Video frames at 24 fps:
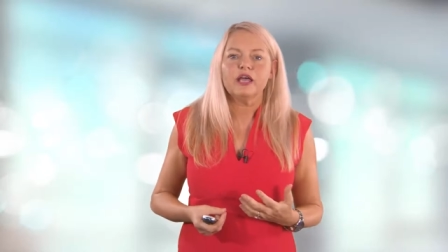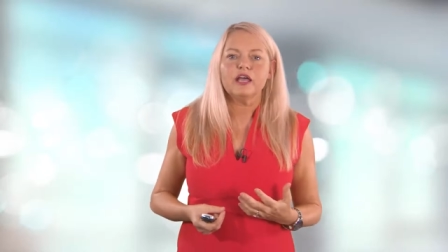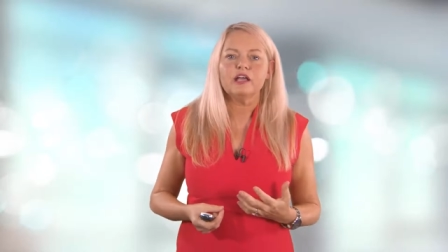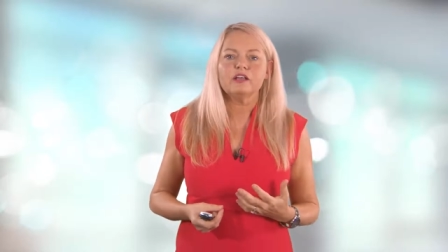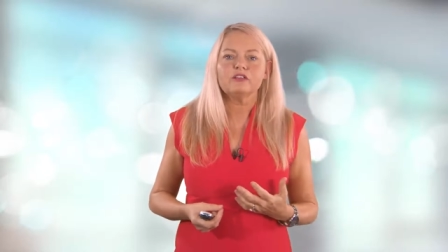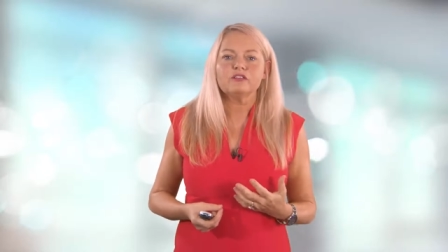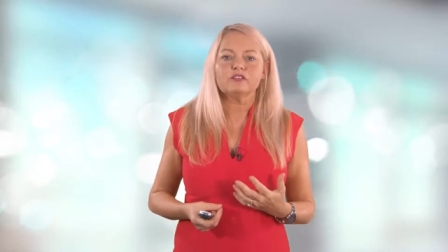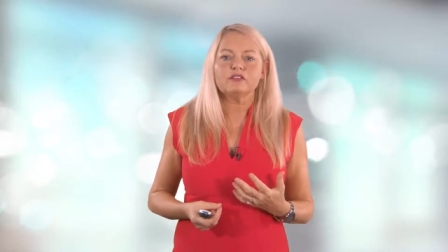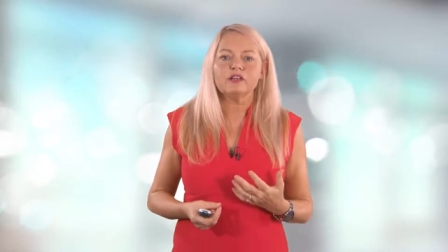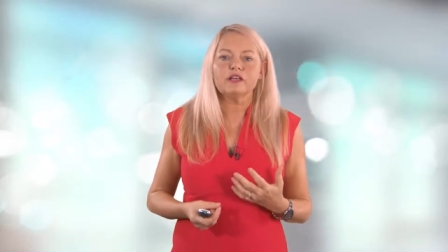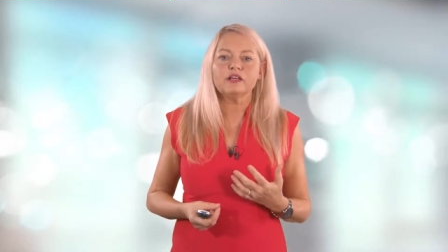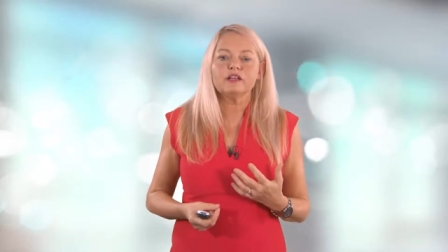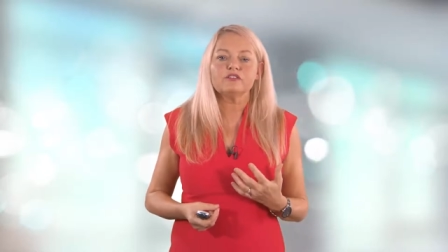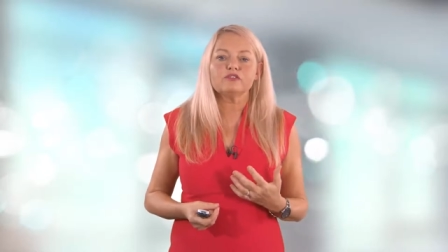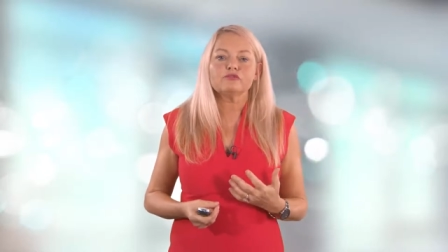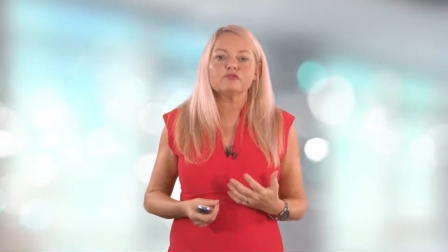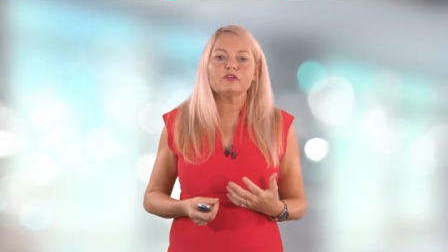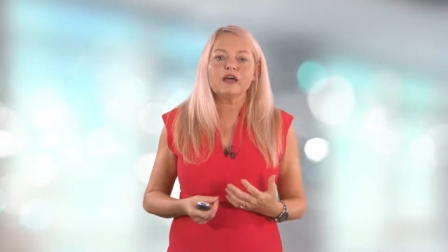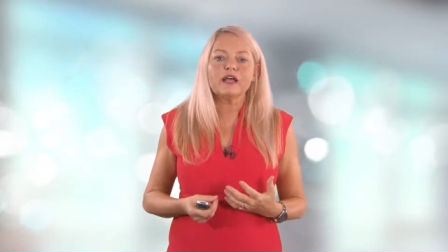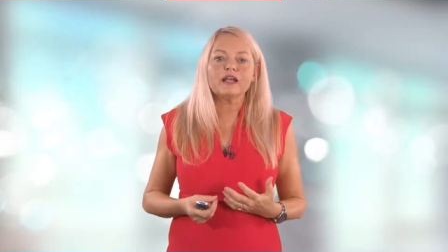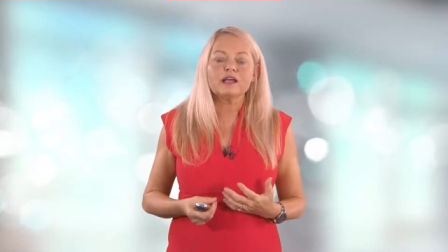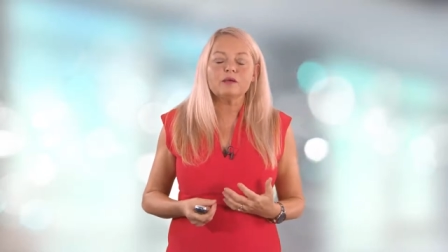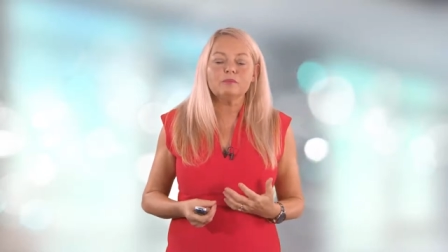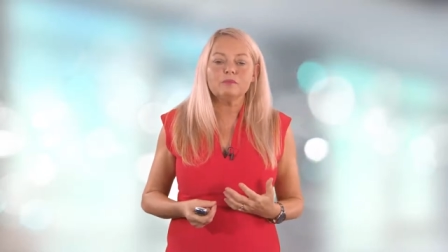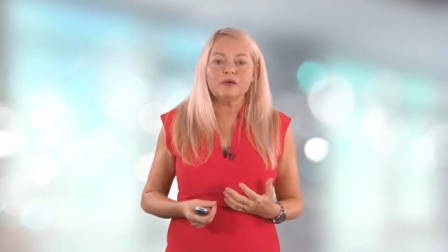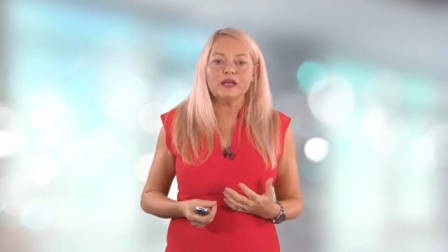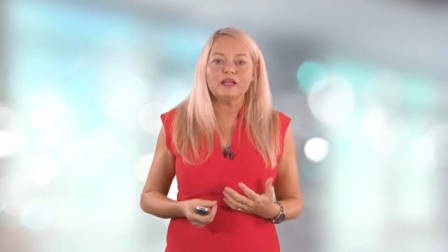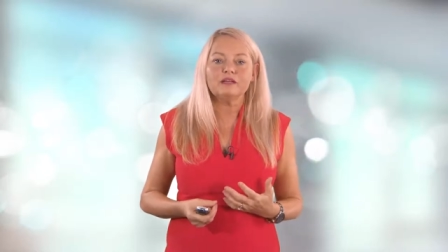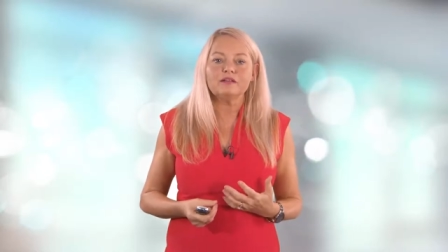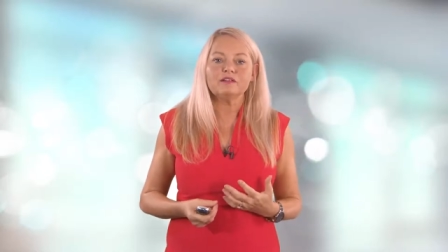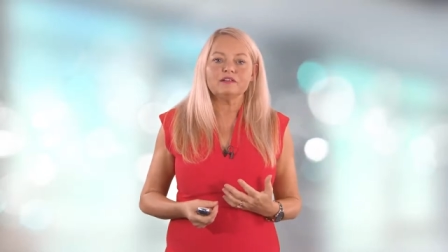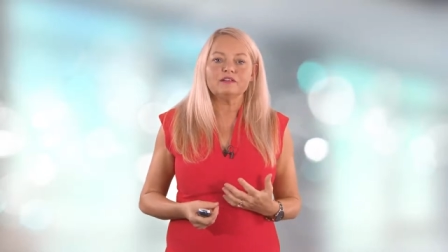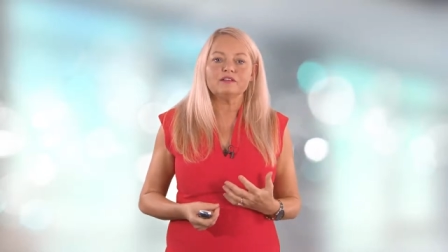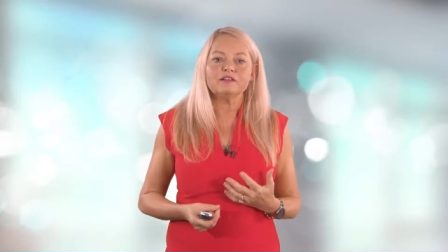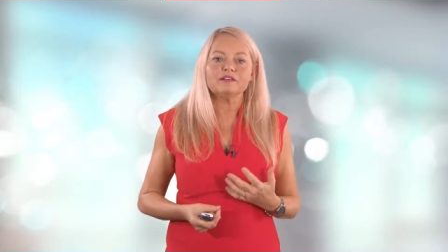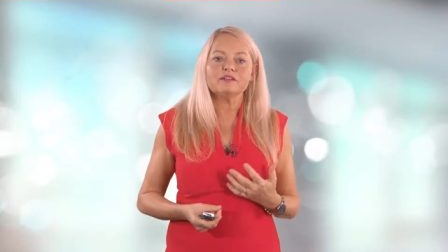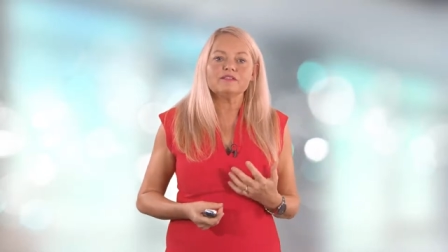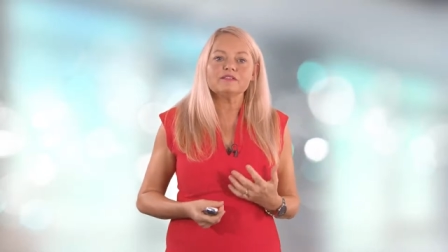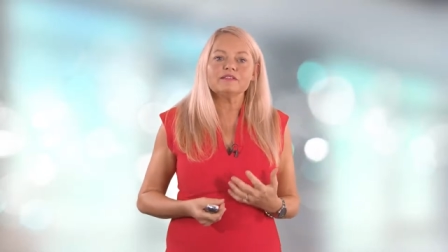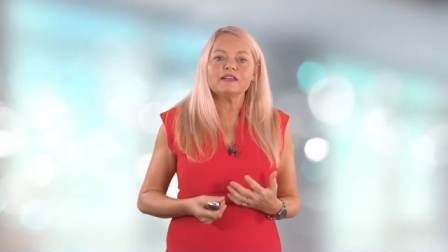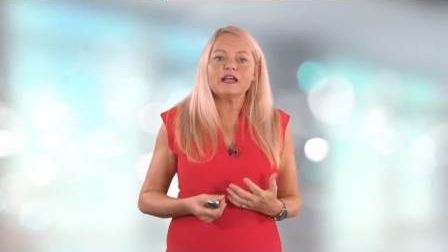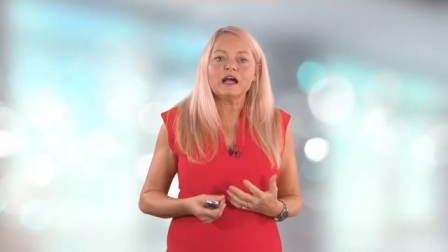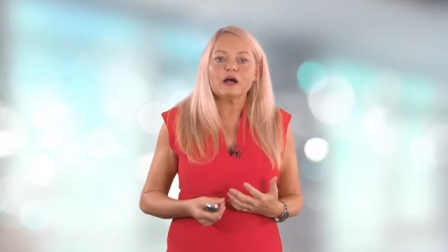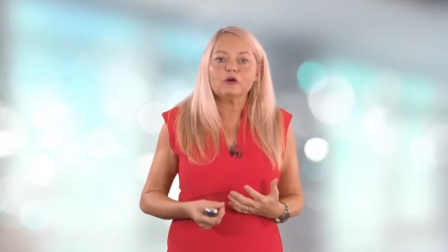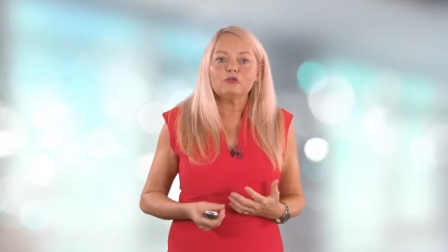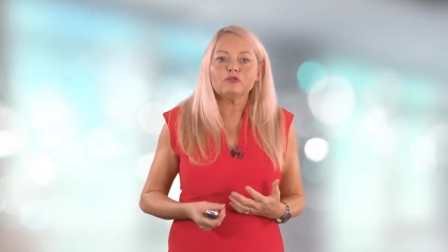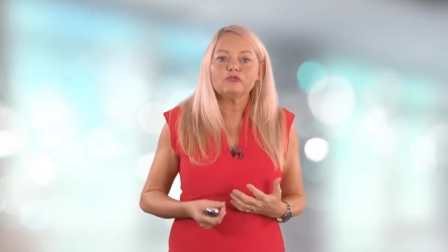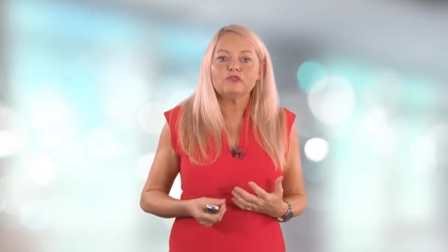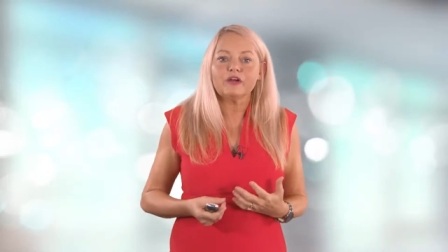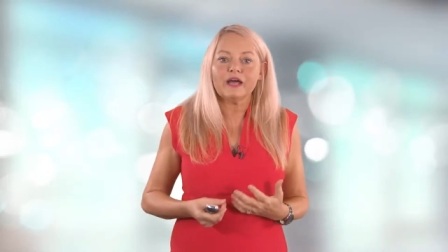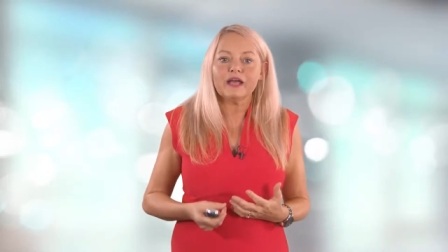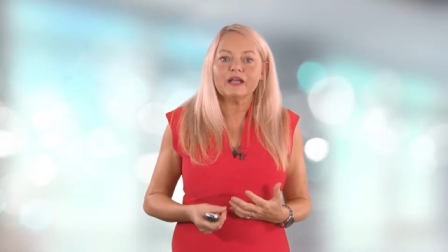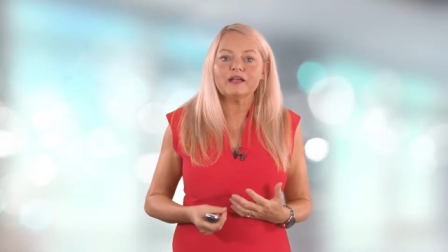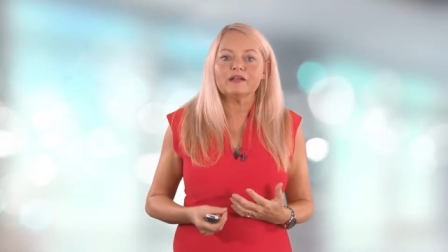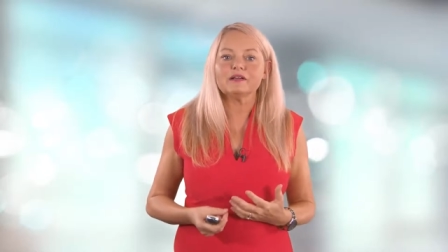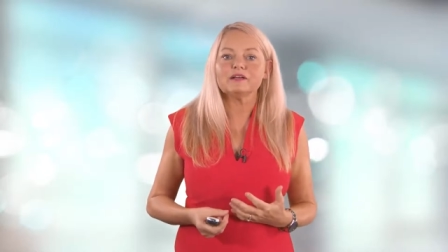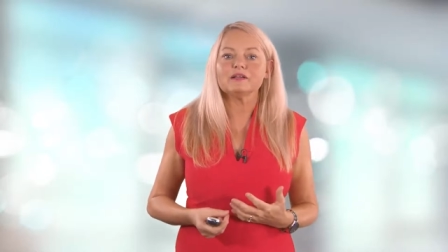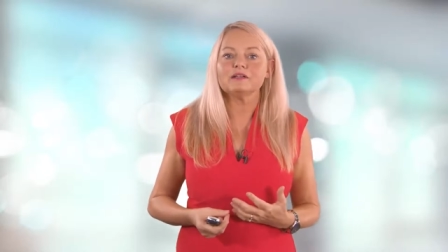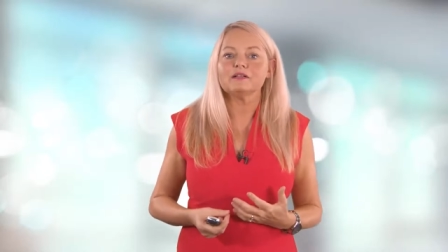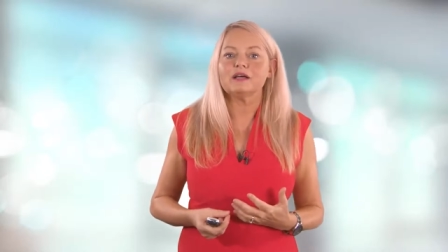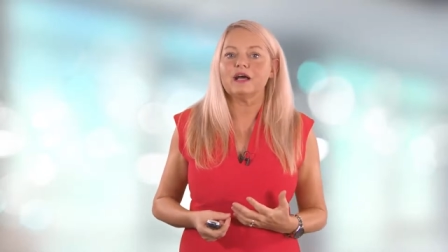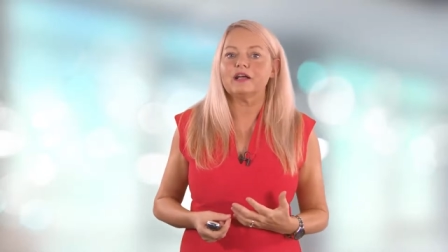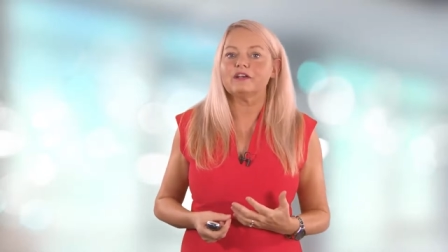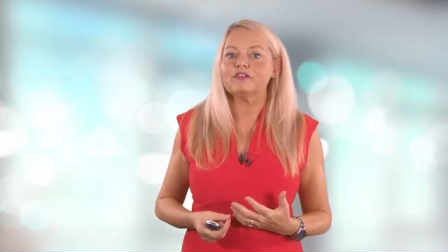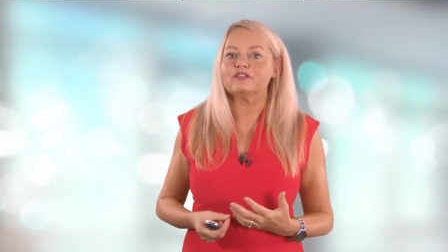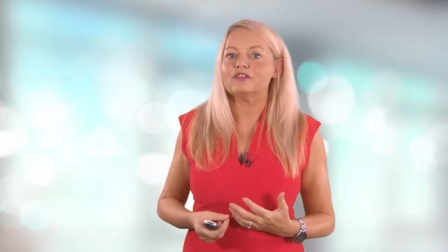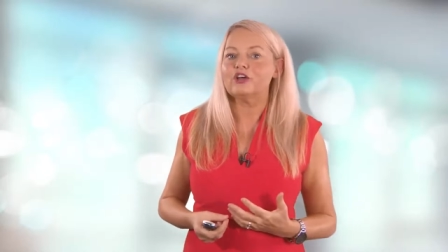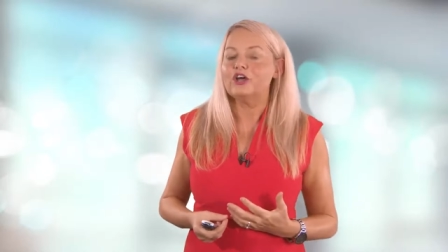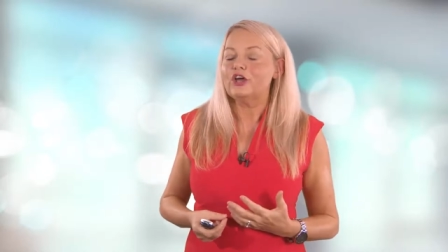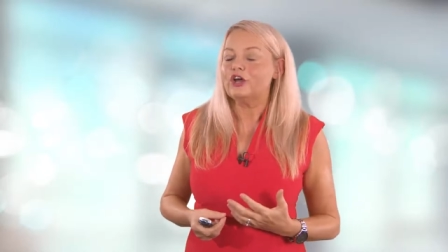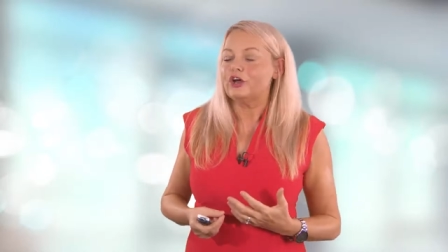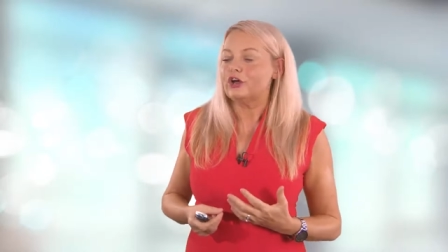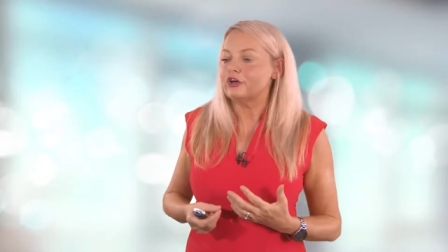It's, it's recommended, it's now recognised